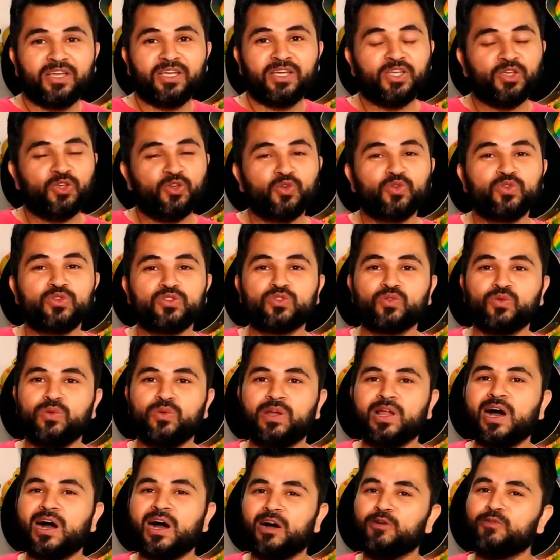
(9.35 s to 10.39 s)
He used to
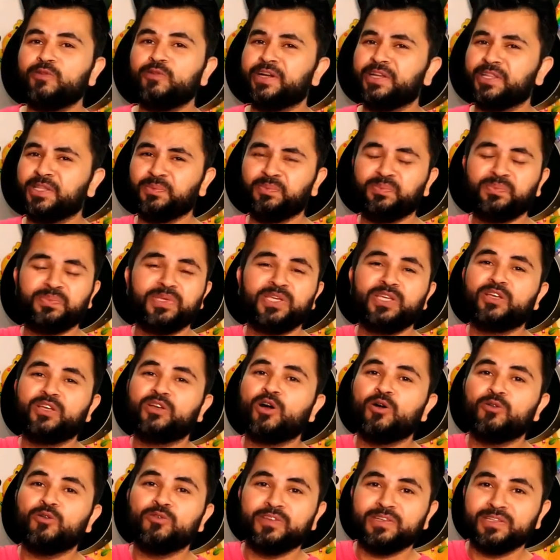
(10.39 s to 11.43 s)
laugh at the
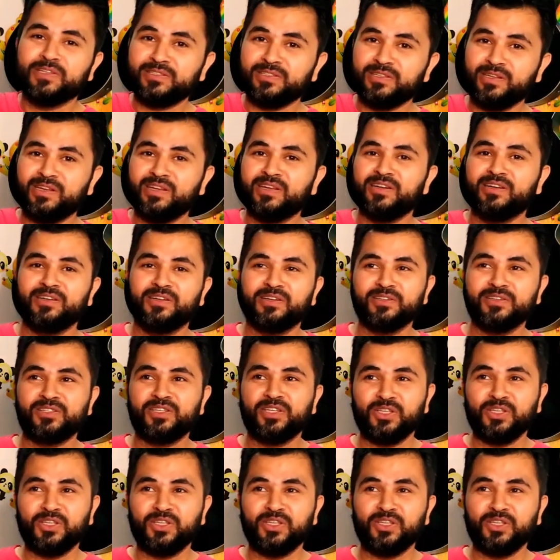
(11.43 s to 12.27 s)
peak of his lungs.